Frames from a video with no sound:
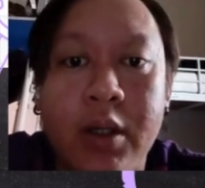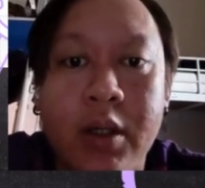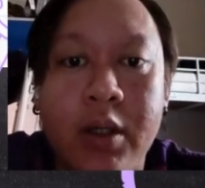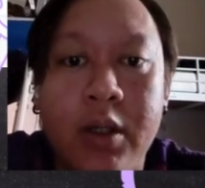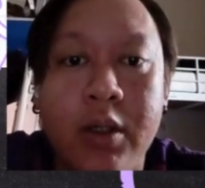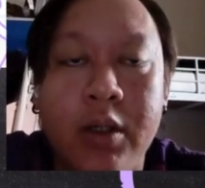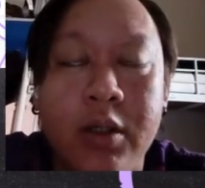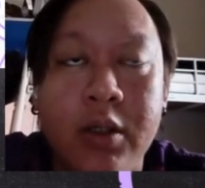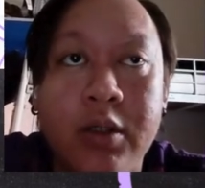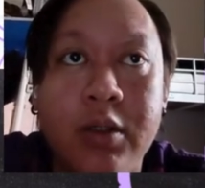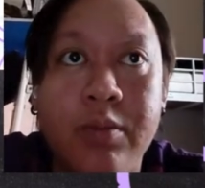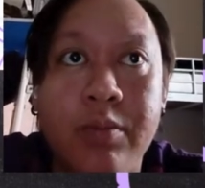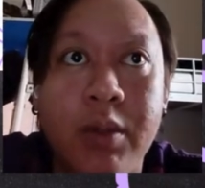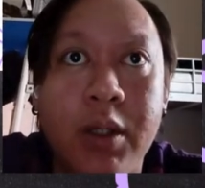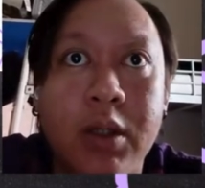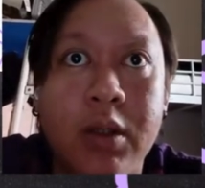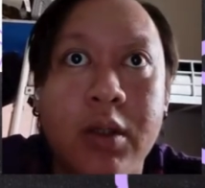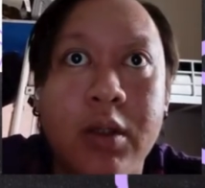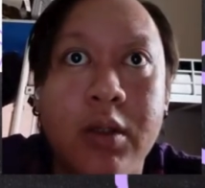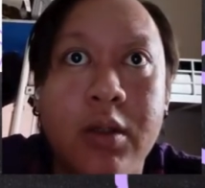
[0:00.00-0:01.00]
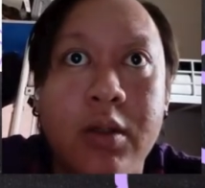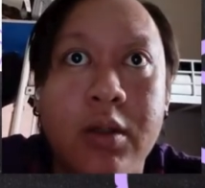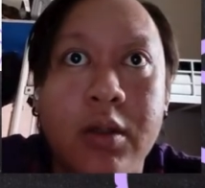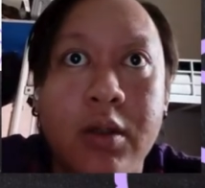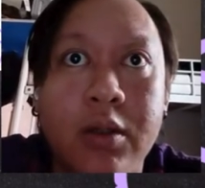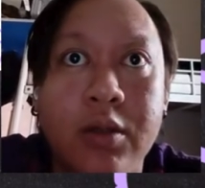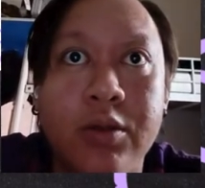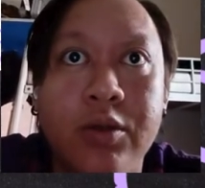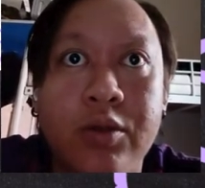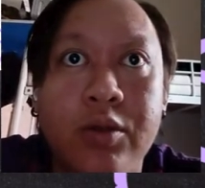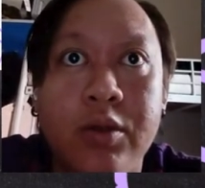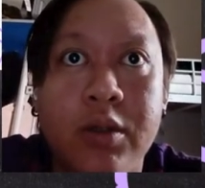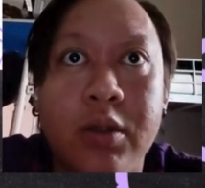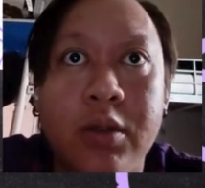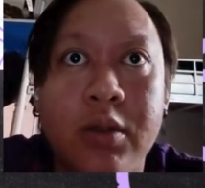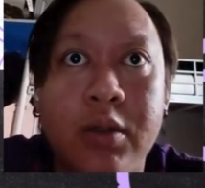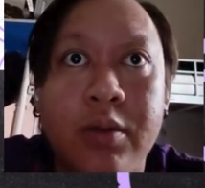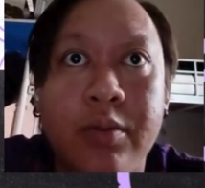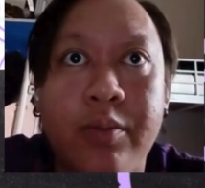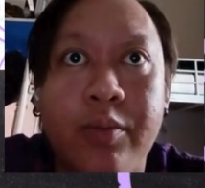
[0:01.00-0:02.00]
This method ensures
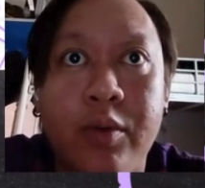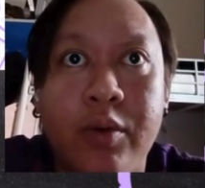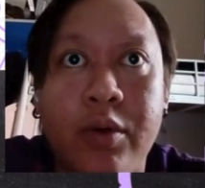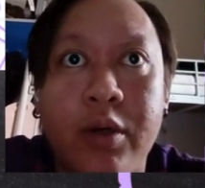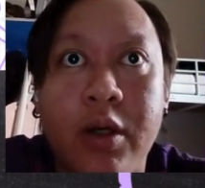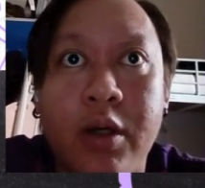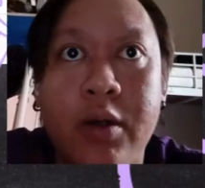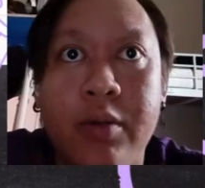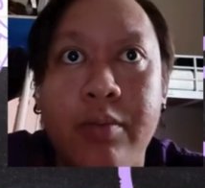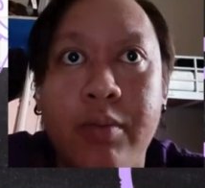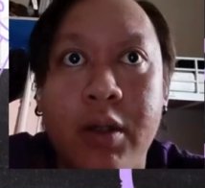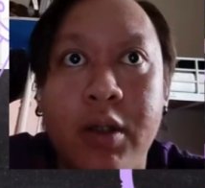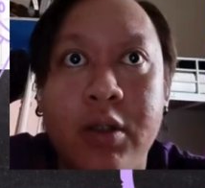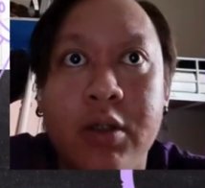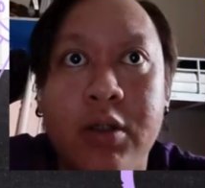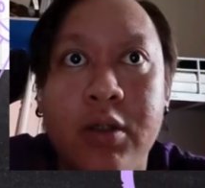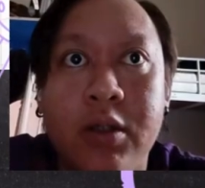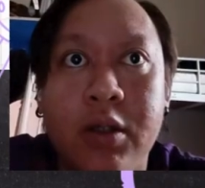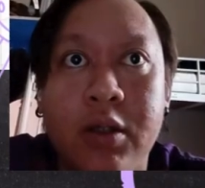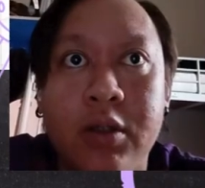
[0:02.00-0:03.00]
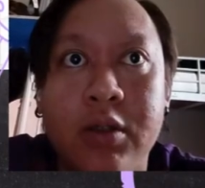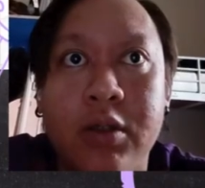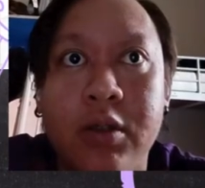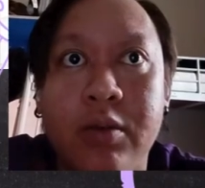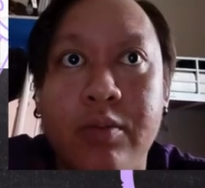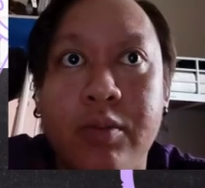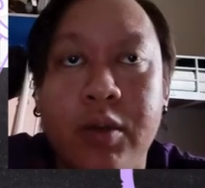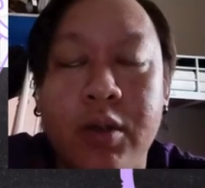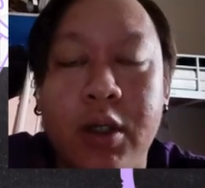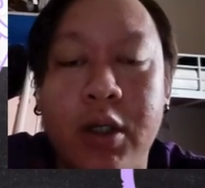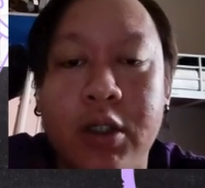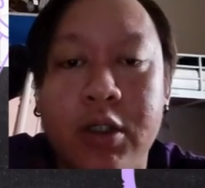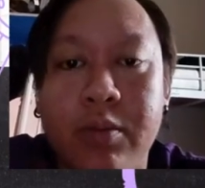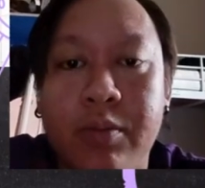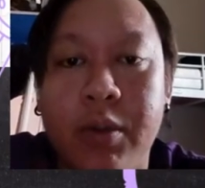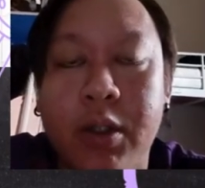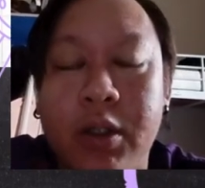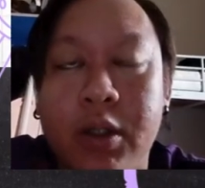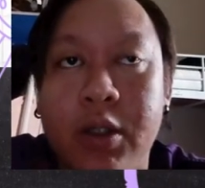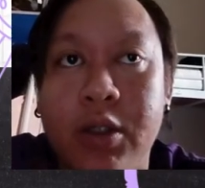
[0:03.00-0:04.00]
product meets customer
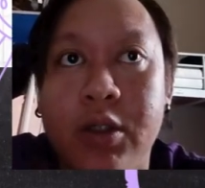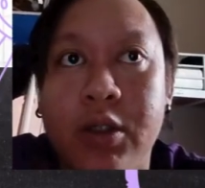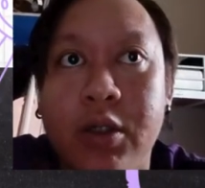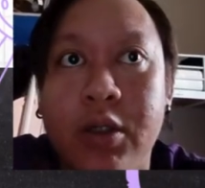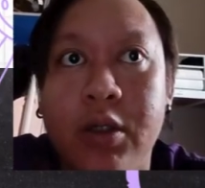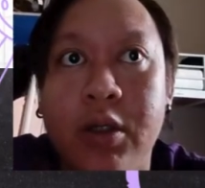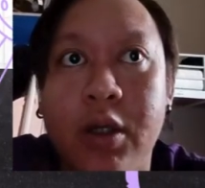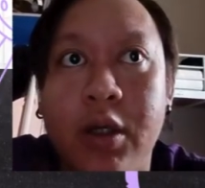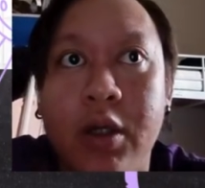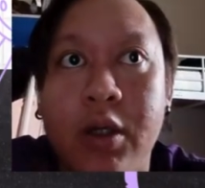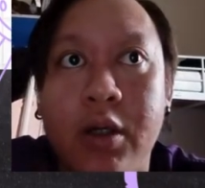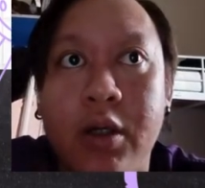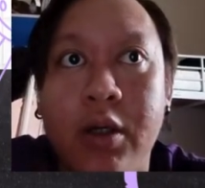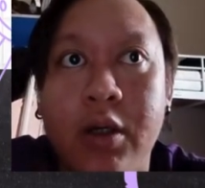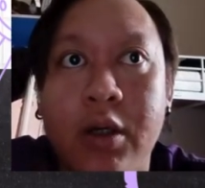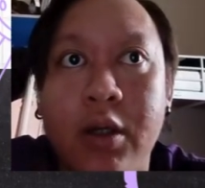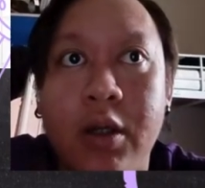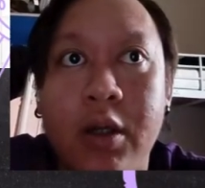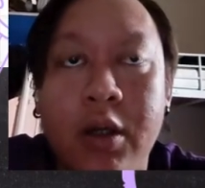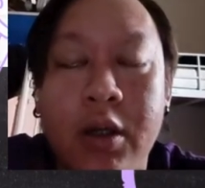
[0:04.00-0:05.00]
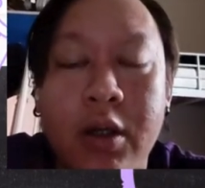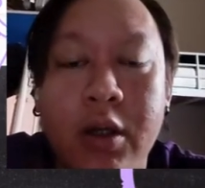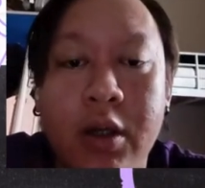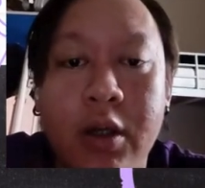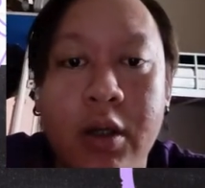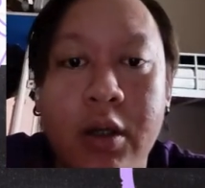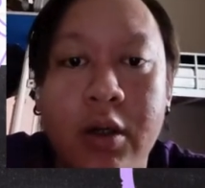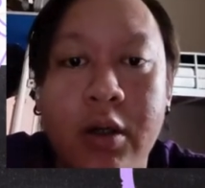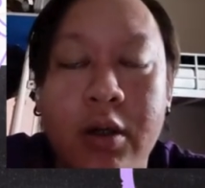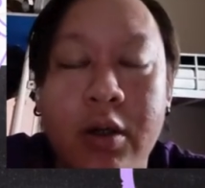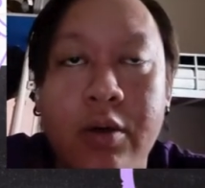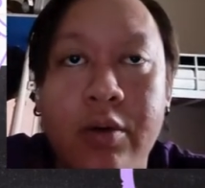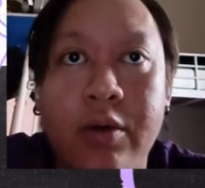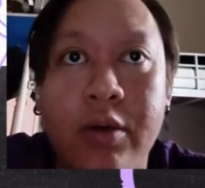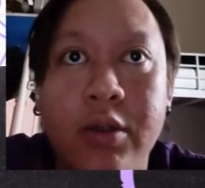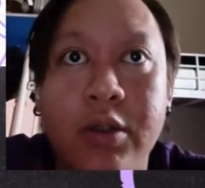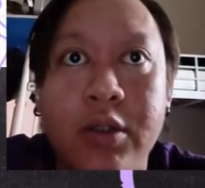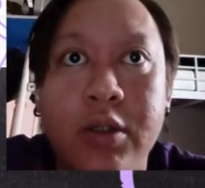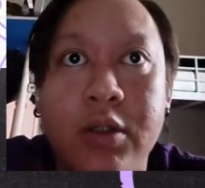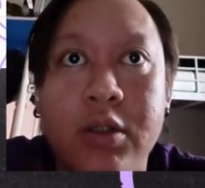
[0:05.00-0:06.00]
expectation and
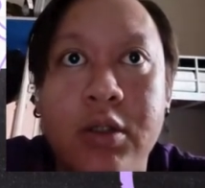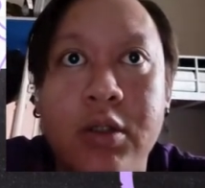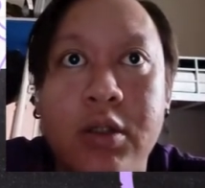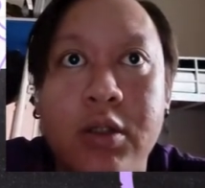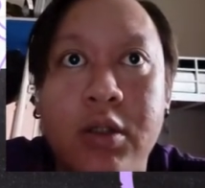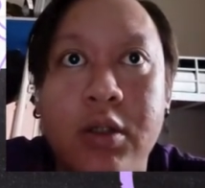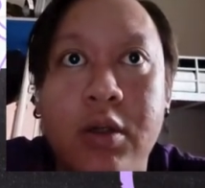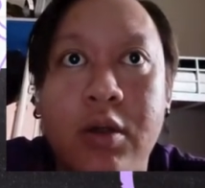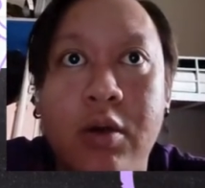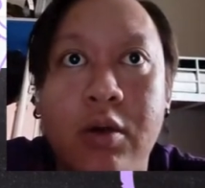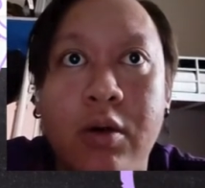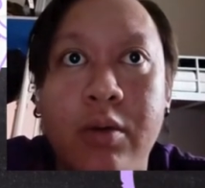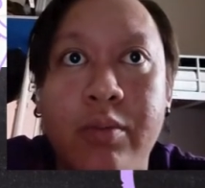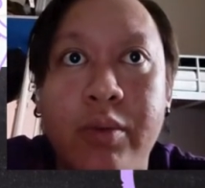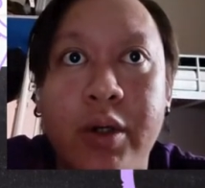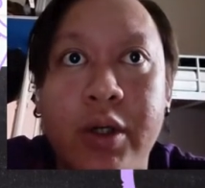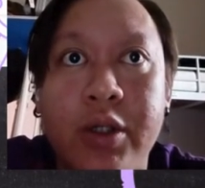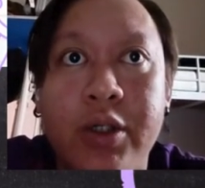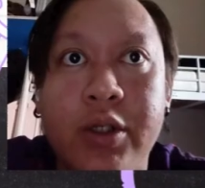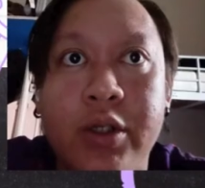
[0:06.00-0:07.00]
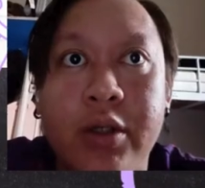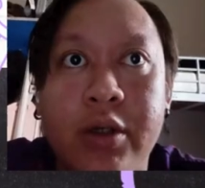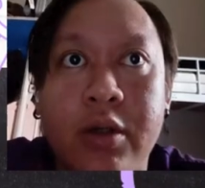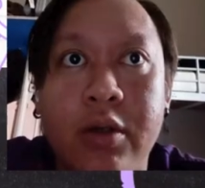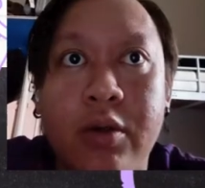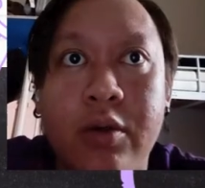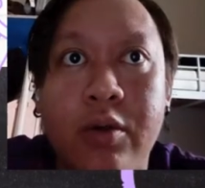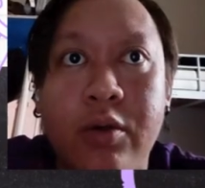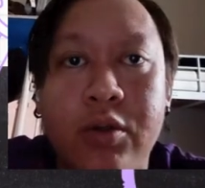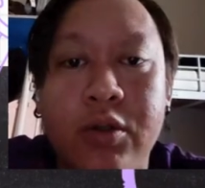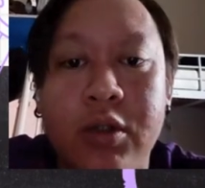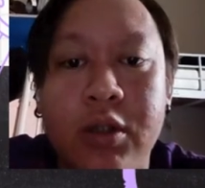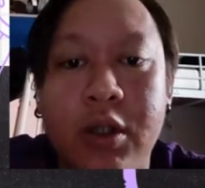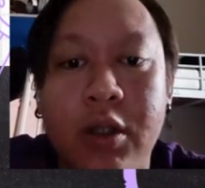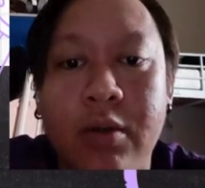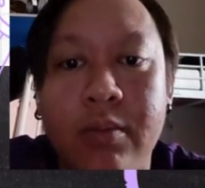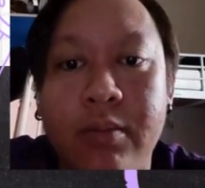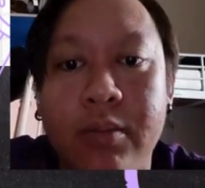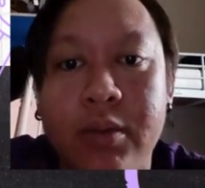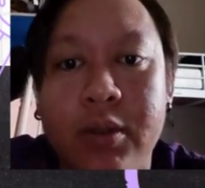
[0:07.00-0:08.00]
encourages collaboration across
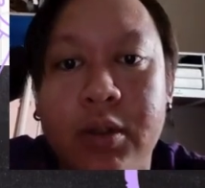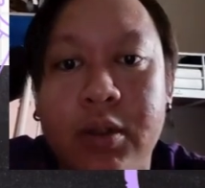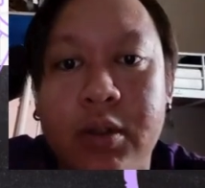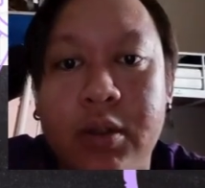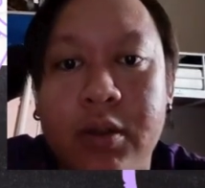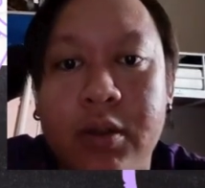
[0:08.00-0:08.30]
teams.